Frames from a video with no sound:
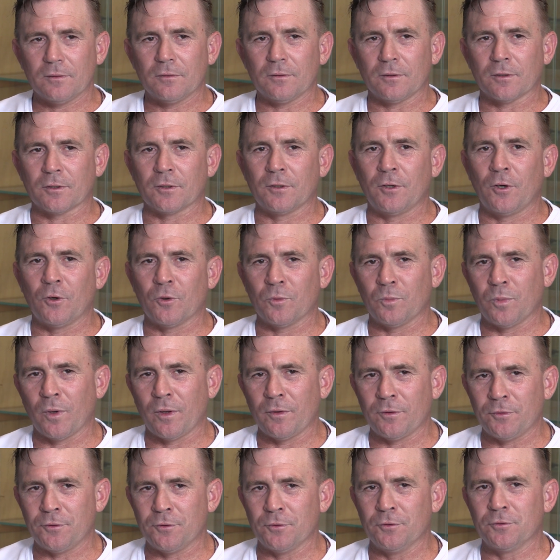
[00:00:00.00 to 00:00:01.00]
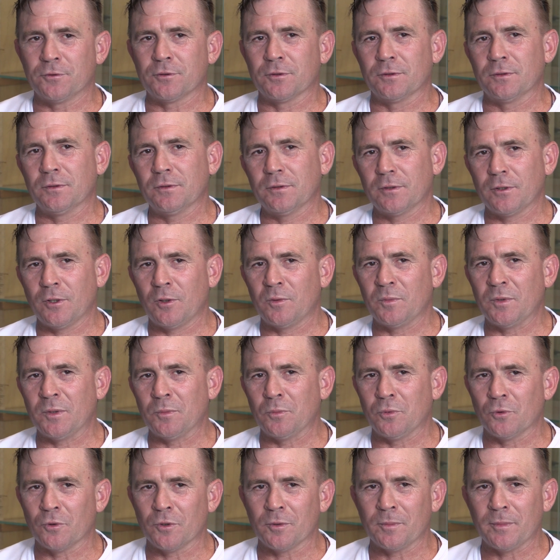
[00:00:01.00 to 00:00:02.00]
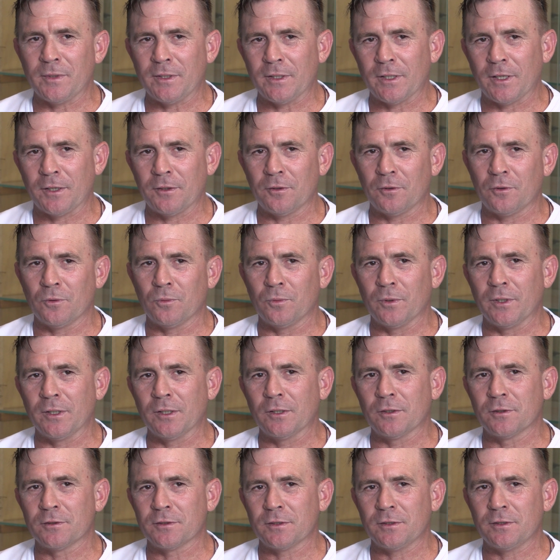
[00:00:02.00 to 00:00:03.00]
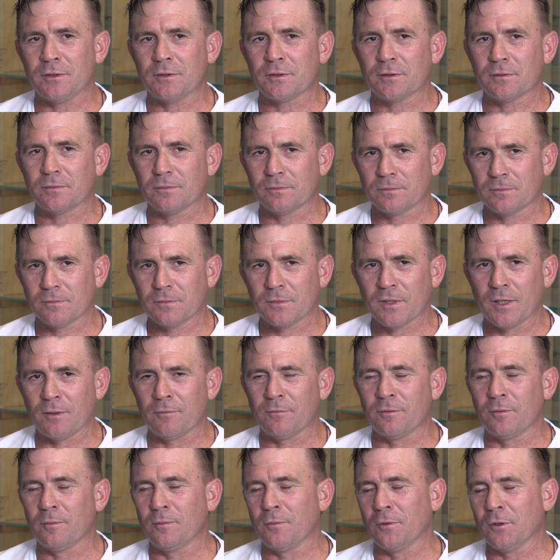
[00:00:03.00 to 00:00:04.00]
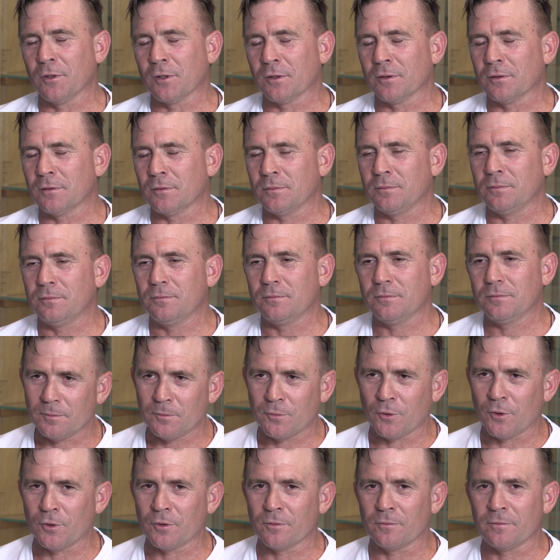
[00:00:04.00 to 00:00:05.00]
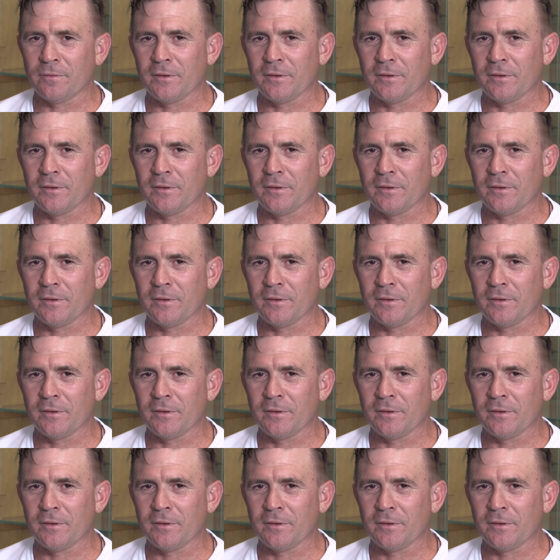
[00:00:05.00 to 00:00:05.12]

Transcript: Like an older brother, Dootson, the old man brought him in under the wing because he's come from like a broken